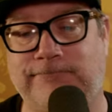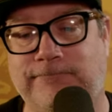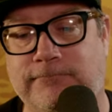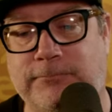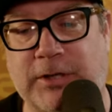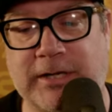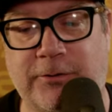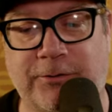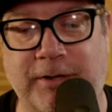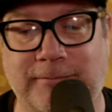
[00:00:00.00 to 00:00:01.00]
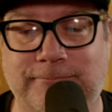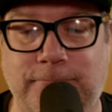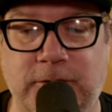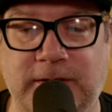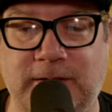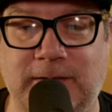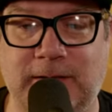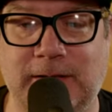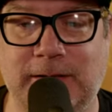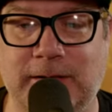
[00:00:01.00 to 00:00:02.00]
Pretty interesting.
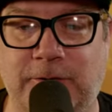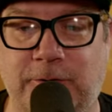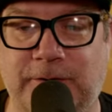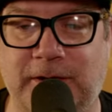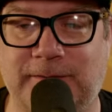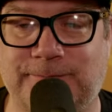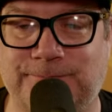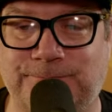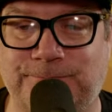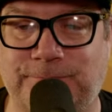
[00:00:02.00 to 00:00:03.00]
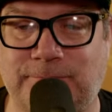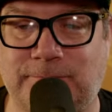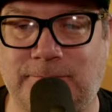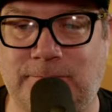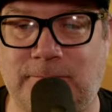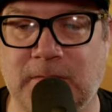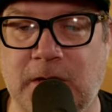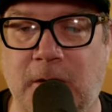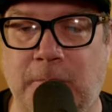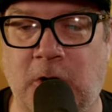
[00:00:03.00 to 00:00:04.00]
Pretty interesting.
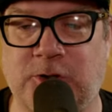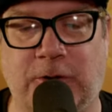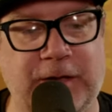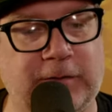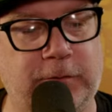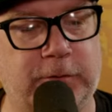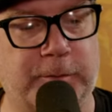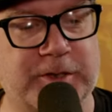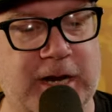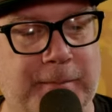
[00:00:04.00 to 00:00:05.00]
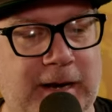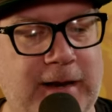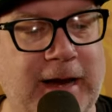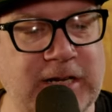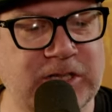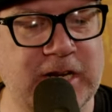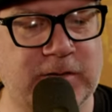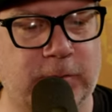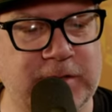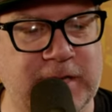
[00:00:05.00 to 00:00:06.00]
Marshall, thanks for the super chat, man. Any chance
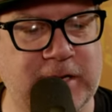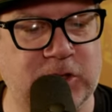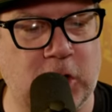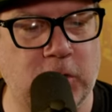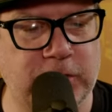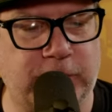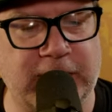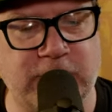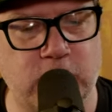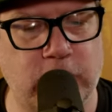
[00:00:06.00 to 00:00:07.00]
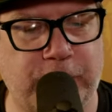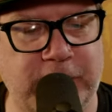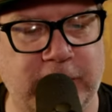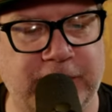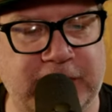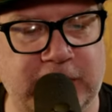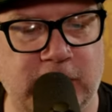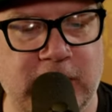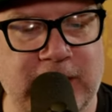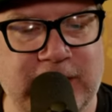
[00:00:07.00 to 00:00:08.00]
of re-signing Jones for a 2 or 3 year
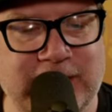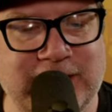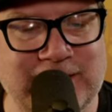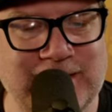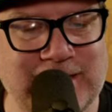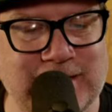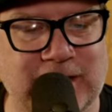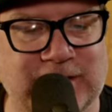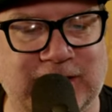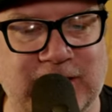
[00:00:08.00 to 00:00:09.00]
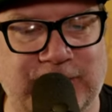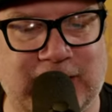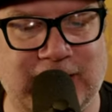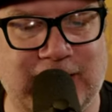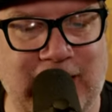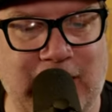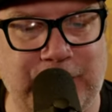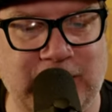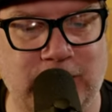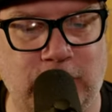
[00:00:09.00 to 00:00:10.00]
deal? Isn't it a significant cap
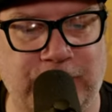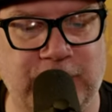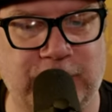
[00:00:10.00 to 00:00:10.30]
hit with this